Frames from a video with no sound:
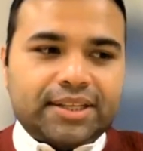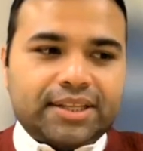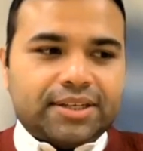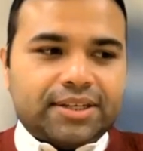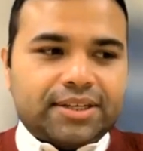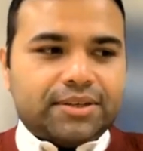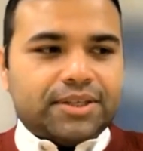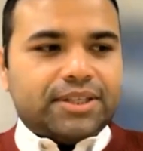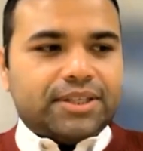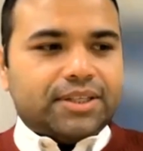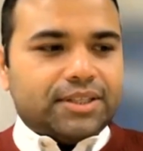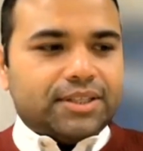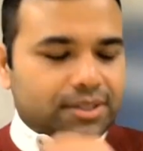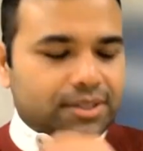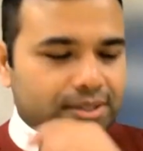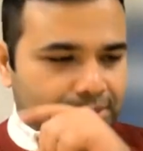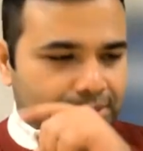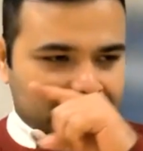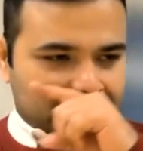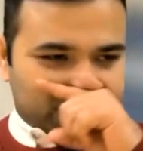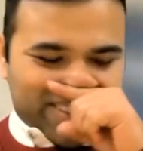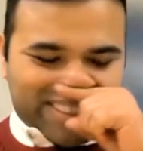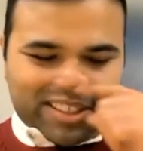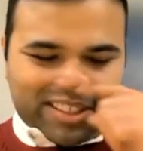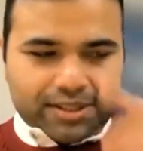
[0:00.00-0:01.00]
I think
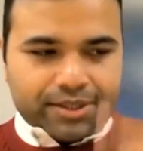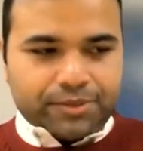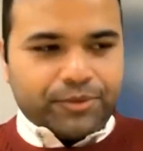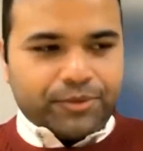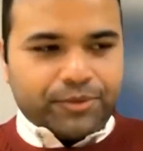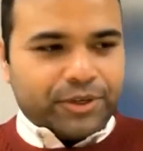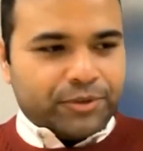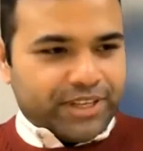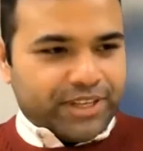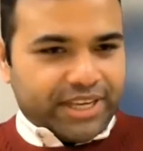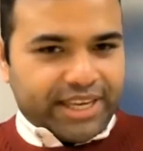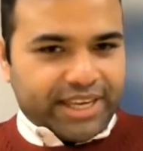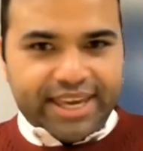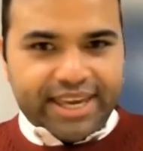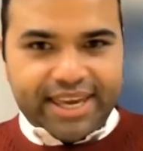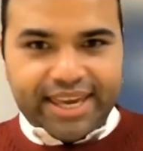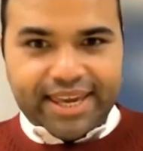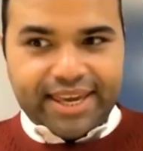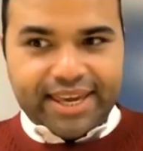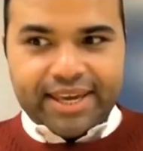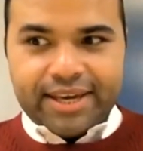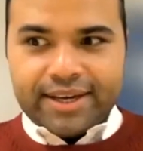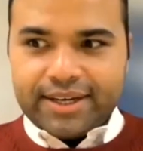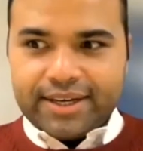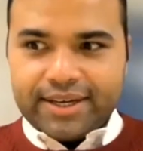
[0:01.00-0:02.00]
one of the
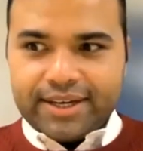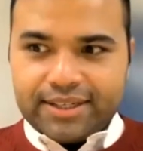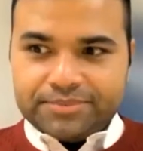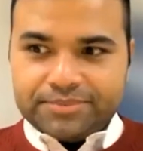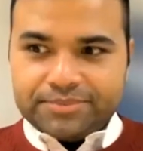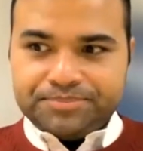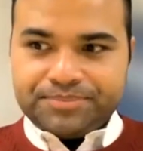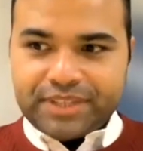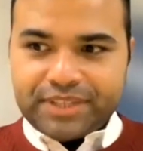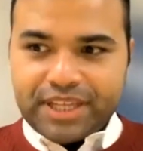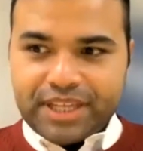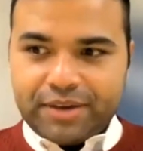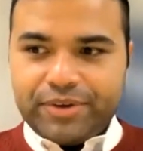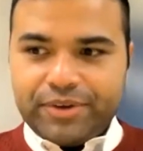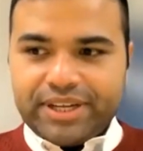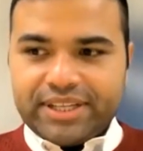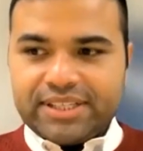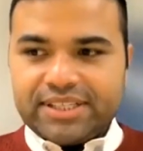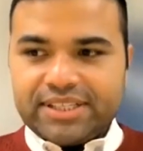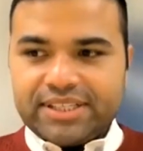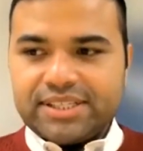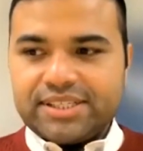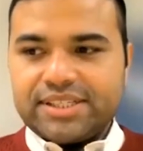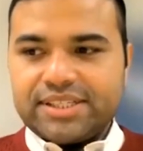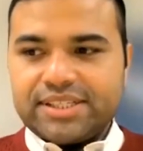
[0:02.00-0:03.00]
key
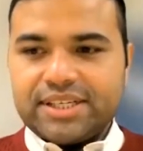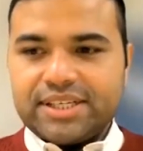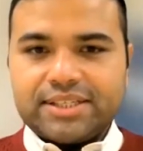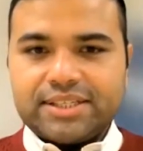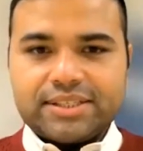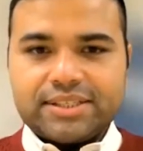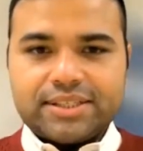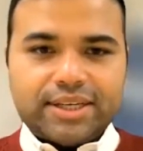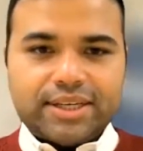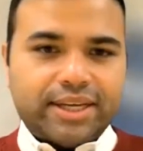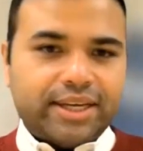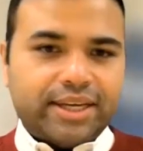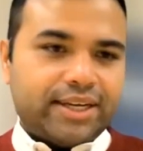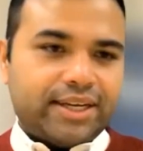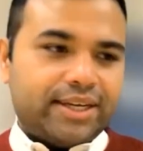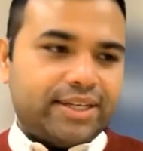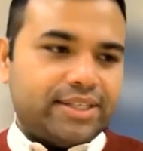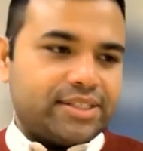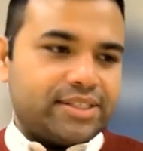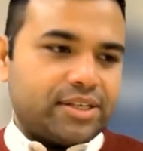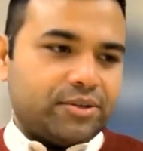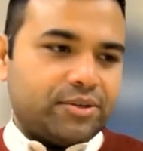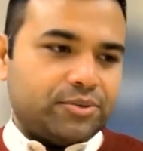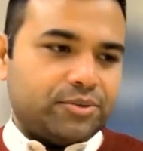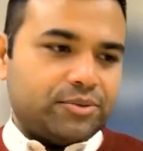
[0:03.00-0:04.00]
events is that
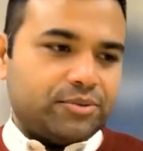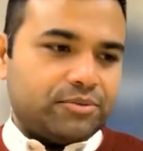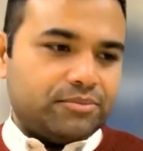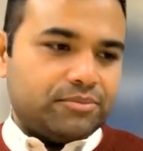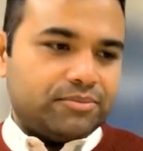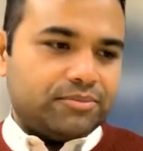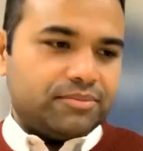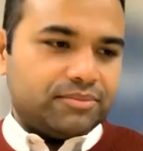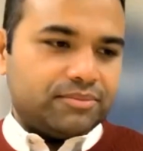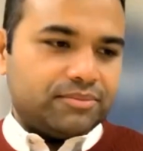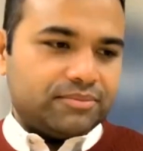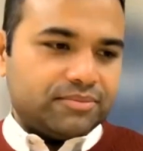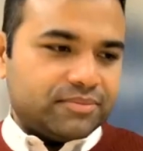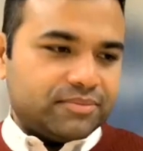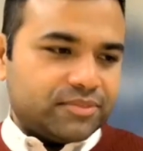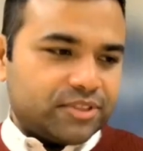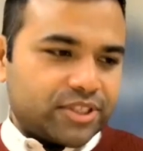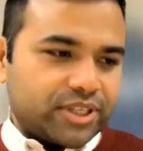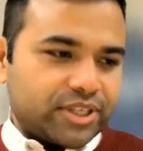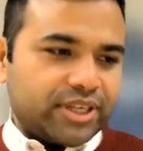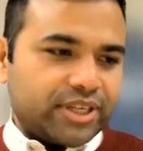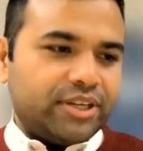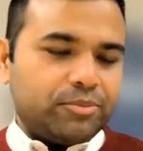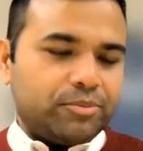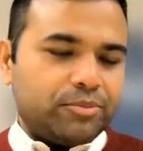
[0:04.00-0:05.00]
AI is now
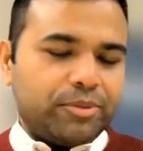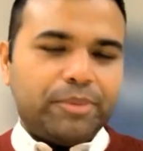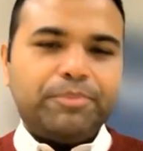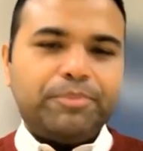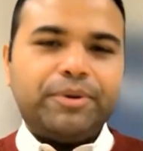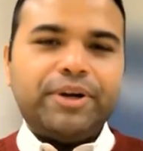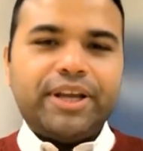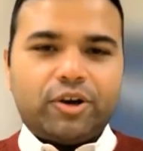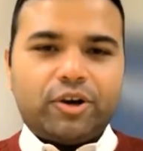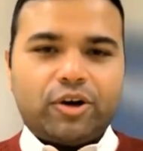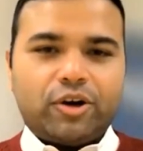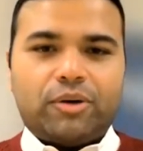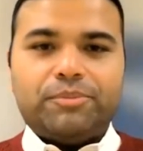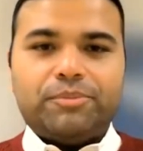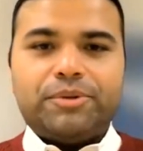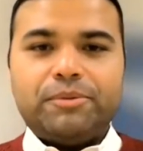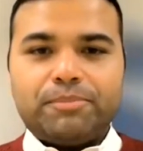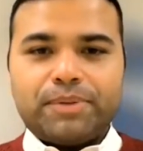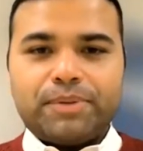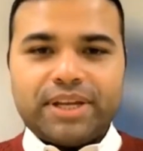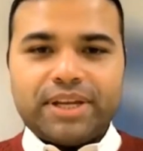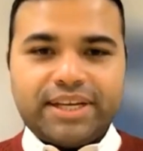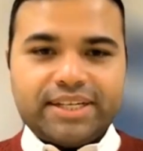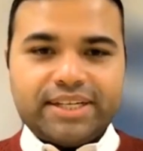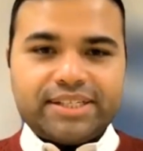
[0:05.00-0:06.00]
starting to be pretty
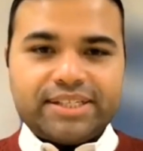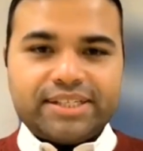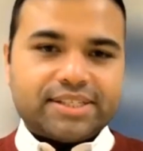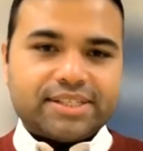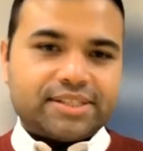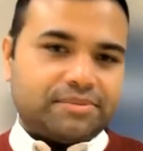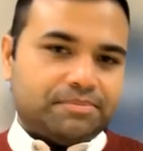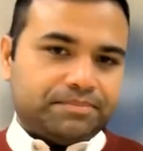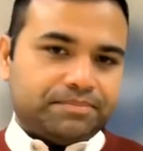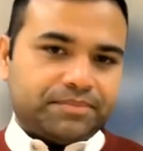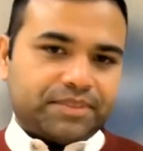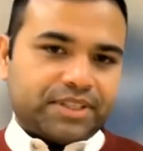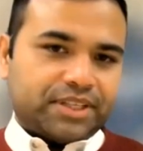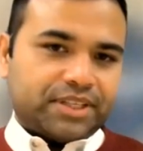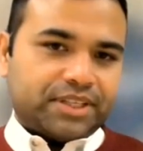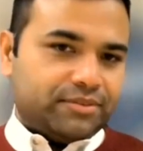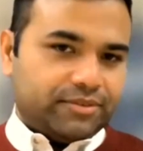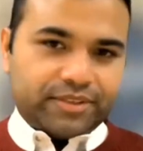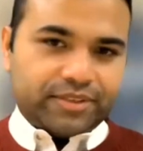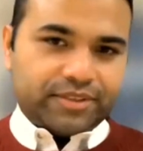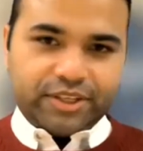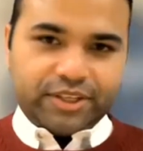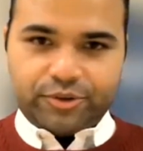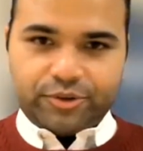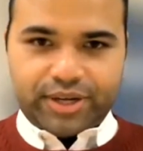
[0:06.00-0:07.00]
commonplace.
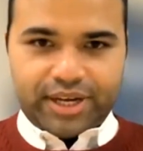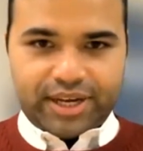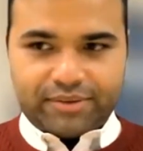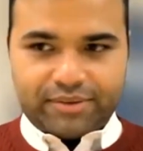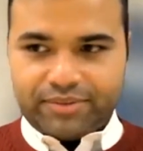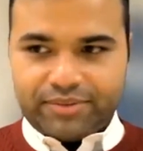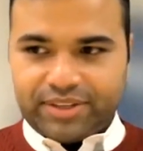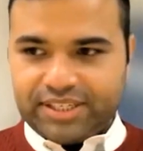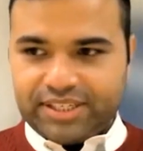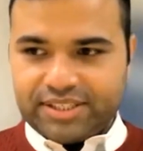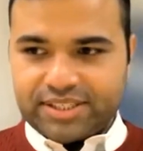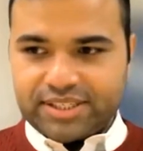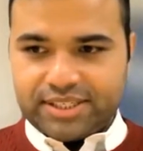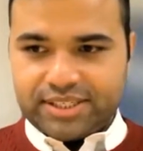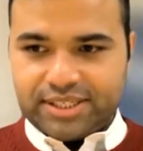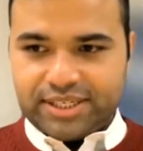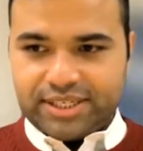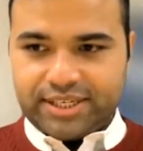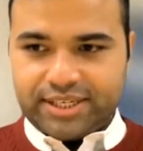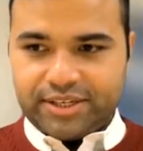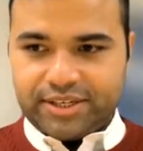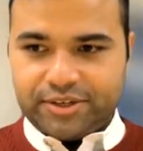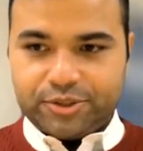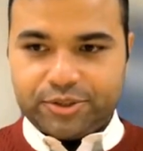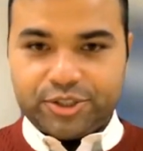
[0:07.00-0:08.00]
When you have things
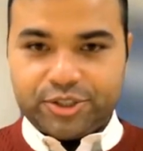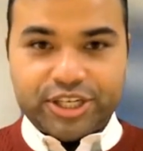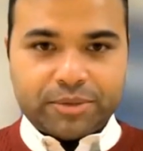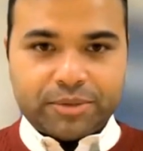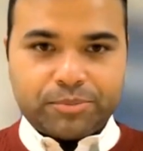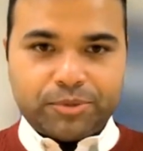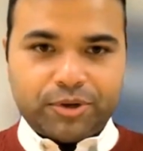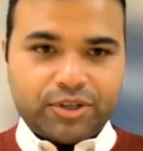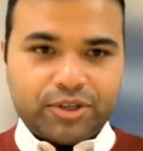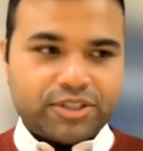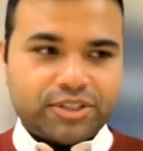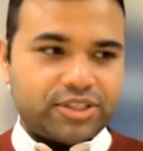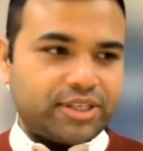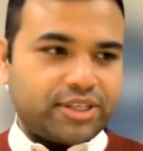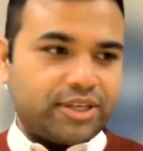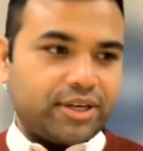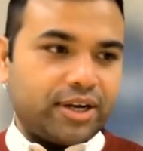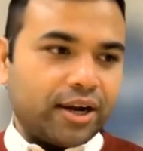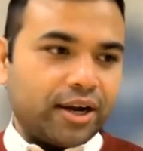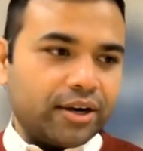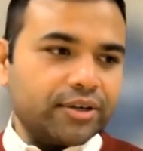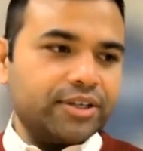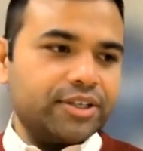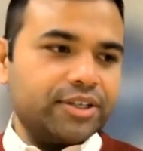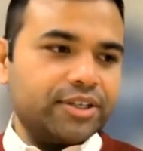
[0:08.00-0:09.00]
like your chatbots, there
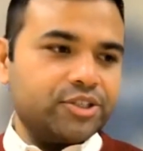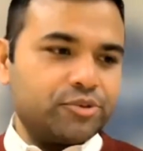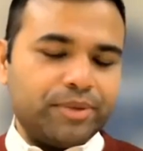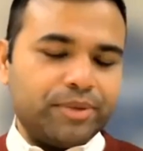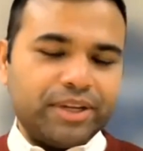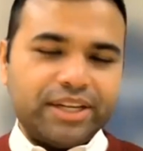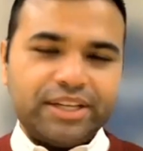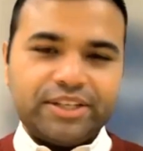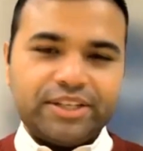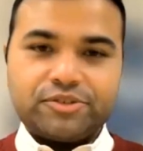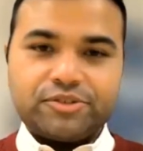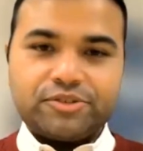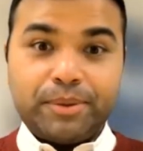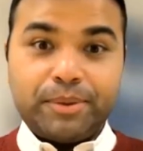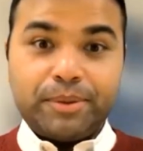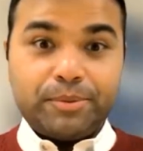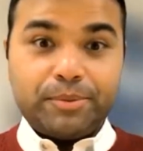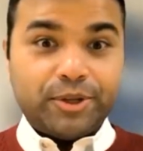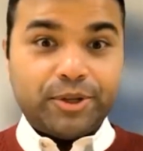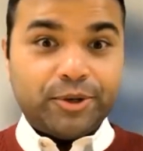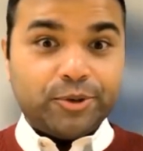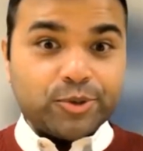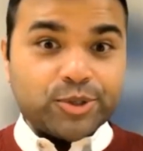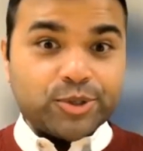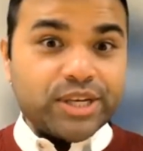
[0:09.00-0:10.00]
are hundreds of millions of
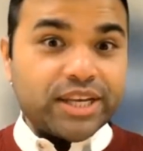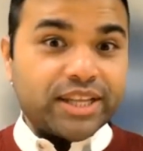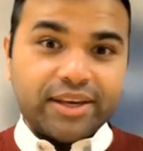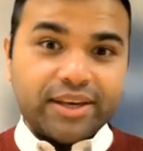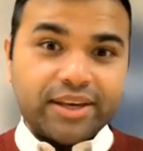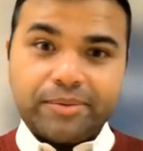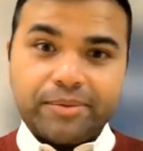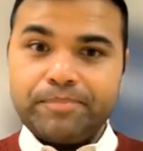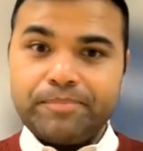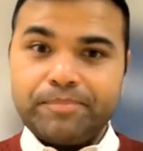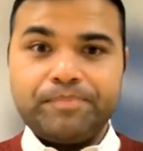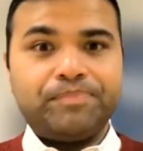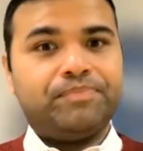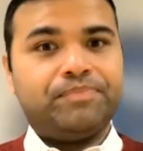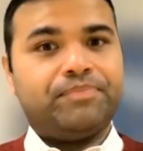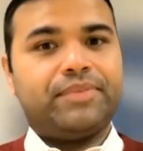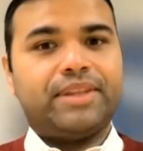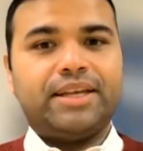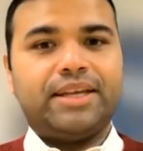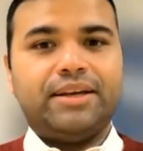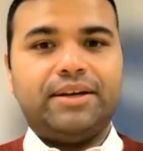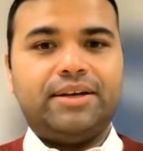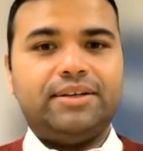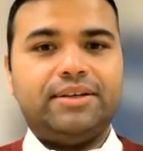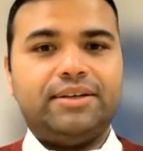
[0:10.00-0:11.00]
people using them.
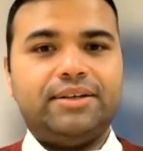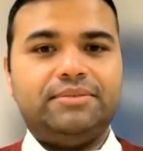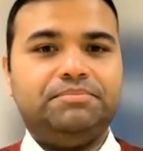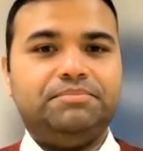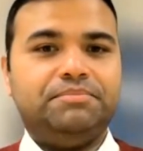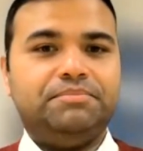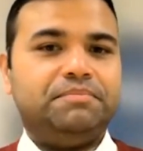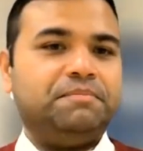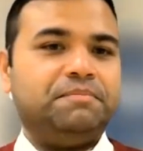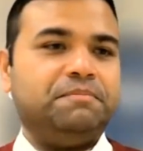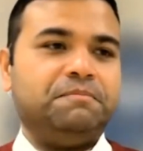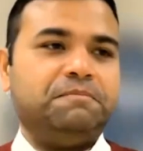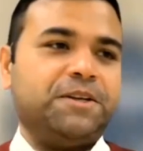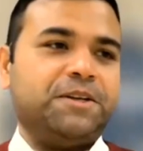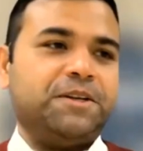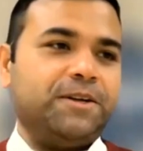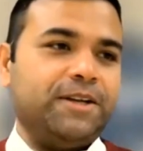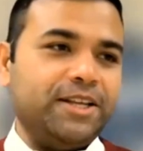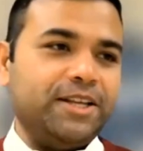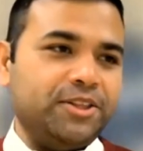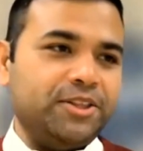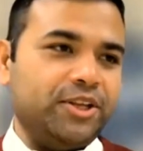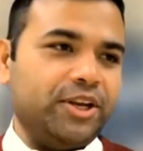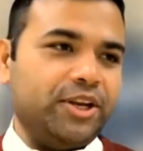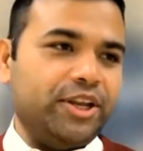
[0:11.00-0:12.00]
They're
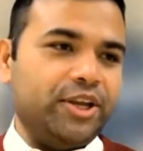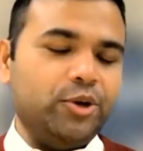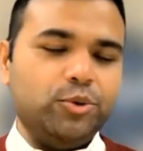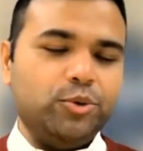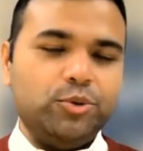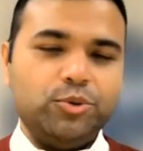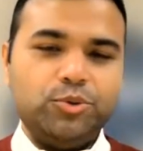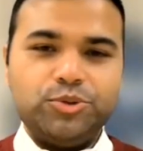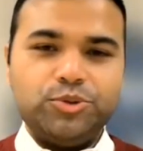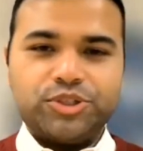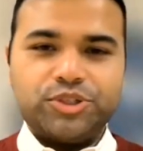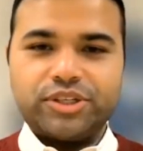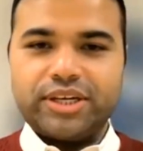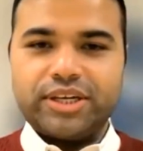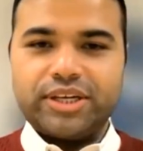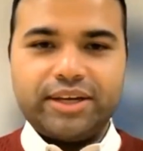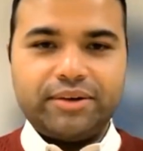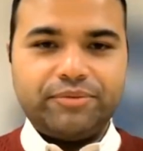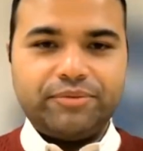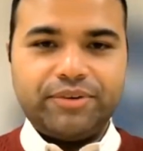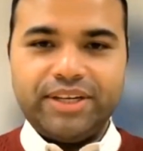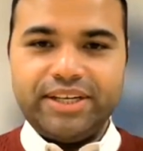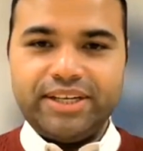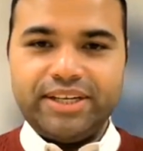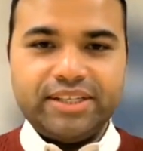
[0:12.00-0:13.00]
in the news
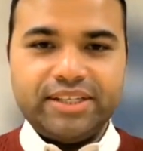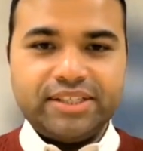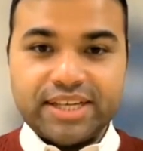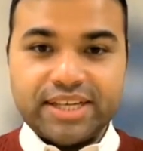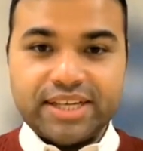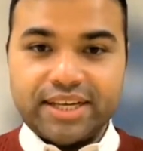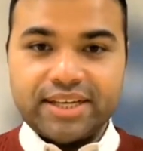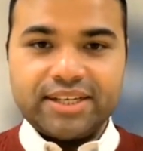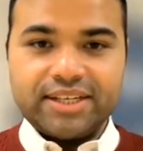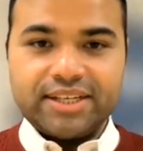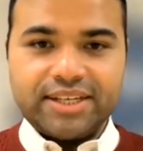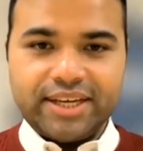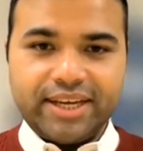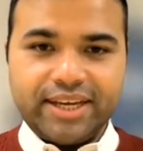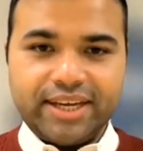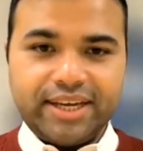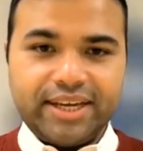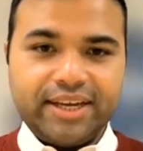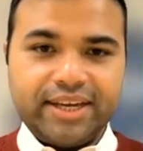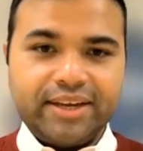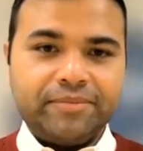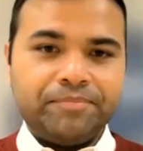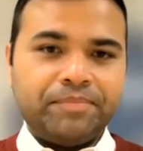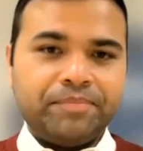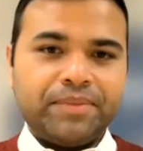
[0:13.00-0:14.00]
every second
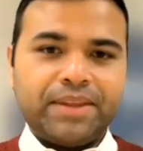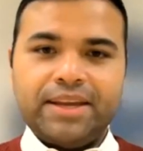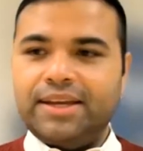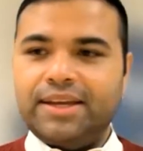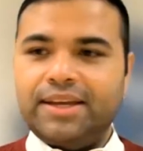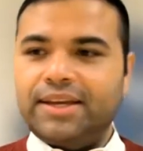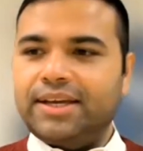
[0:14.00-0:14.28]
day.